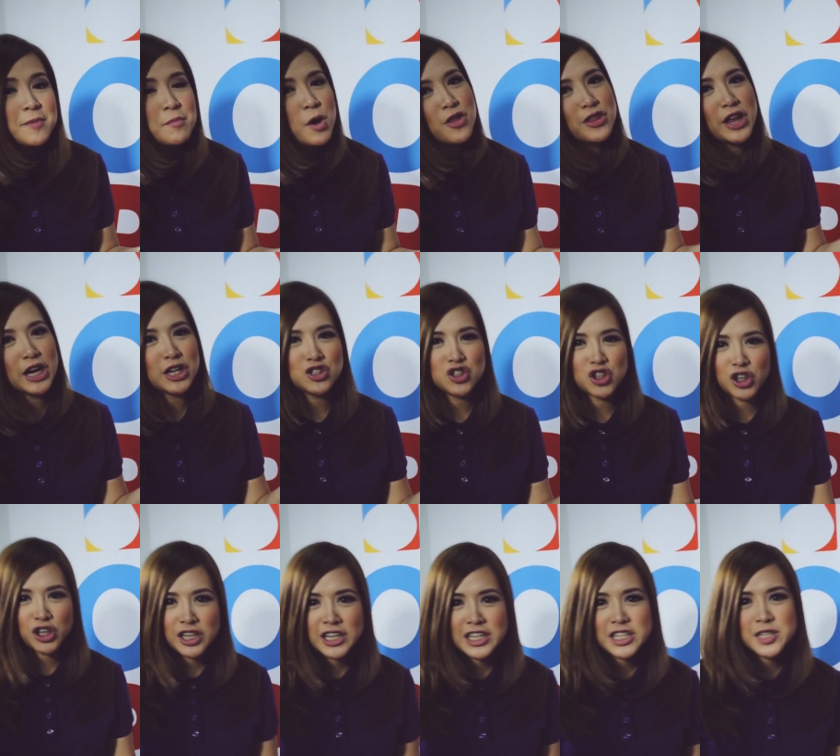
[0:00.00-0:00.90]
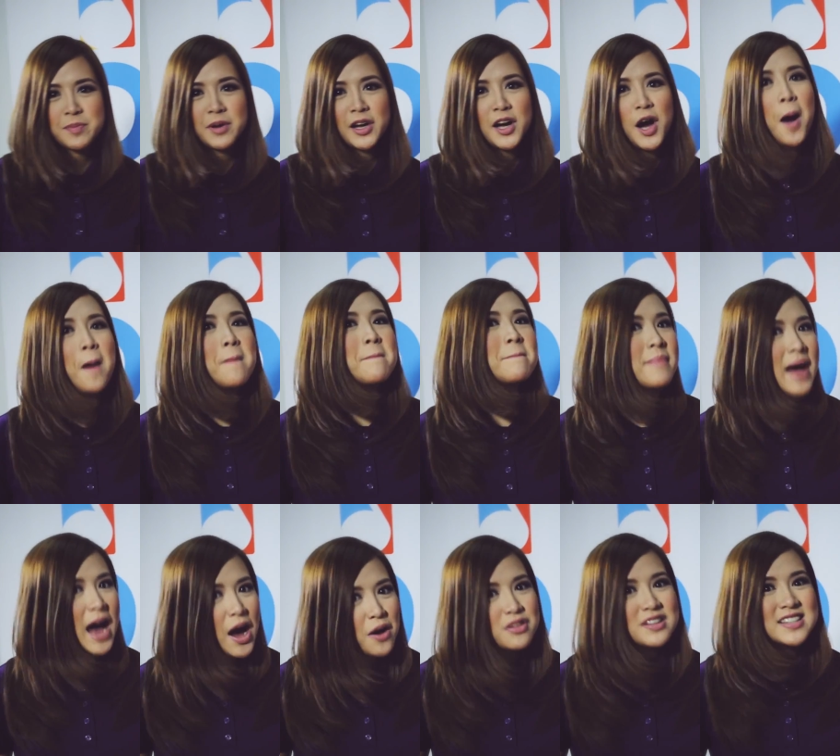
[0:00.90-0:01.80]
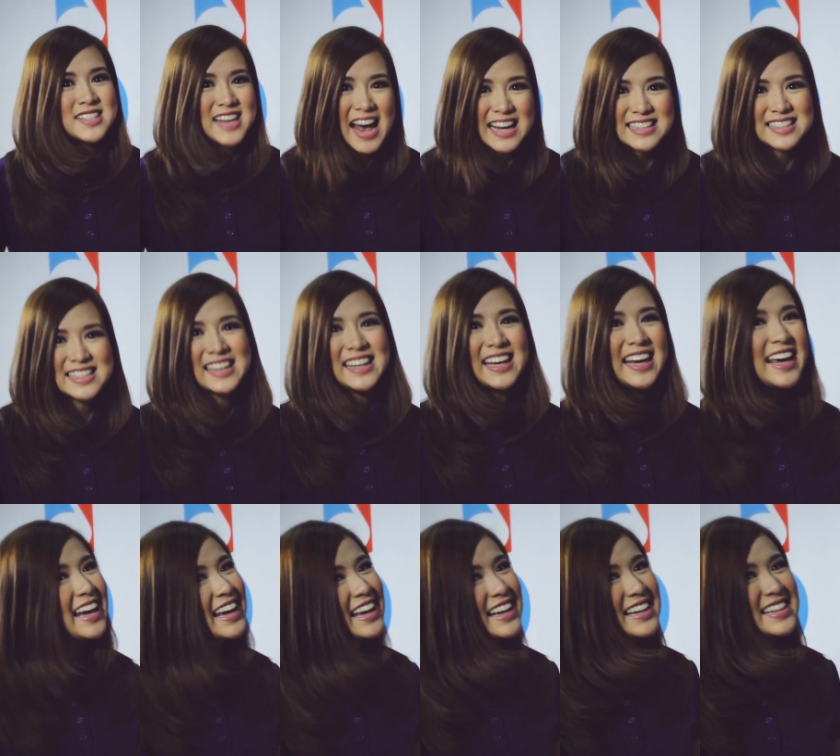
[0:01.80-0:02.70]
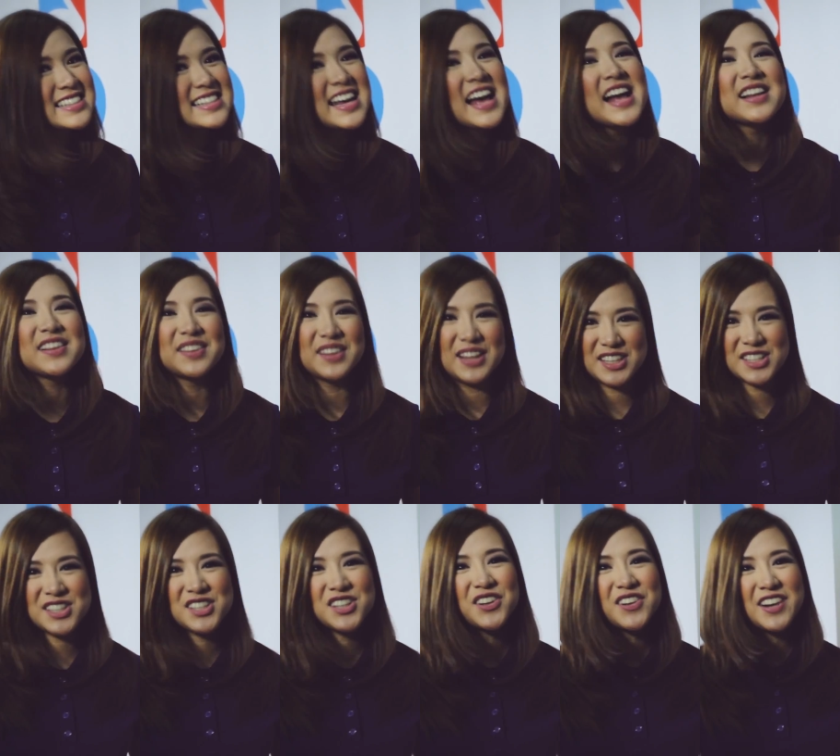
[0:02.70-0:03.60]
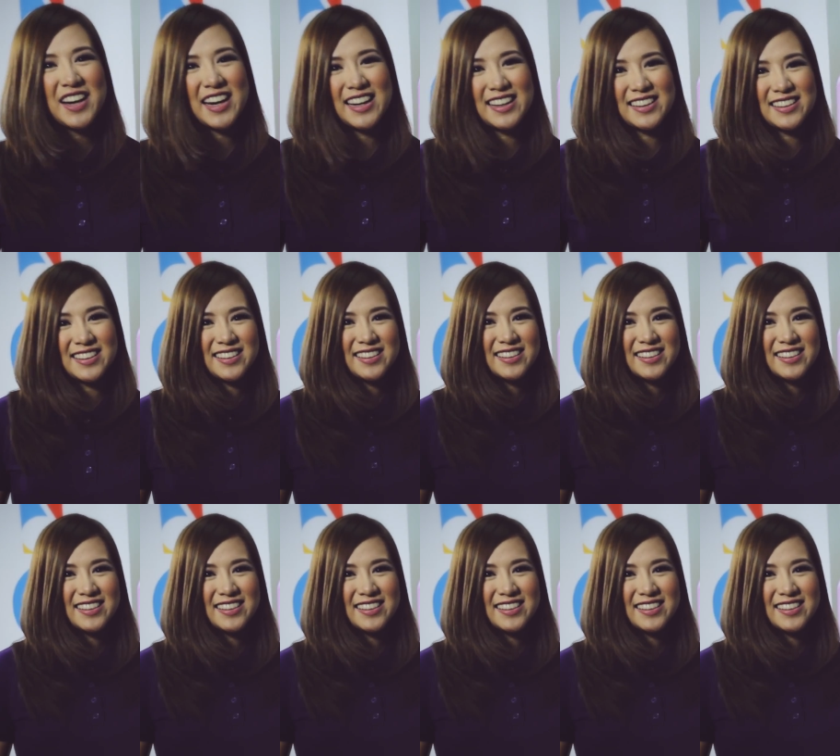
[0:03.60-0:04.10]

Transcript: them on their journey to become mouth-tastic is Listerine.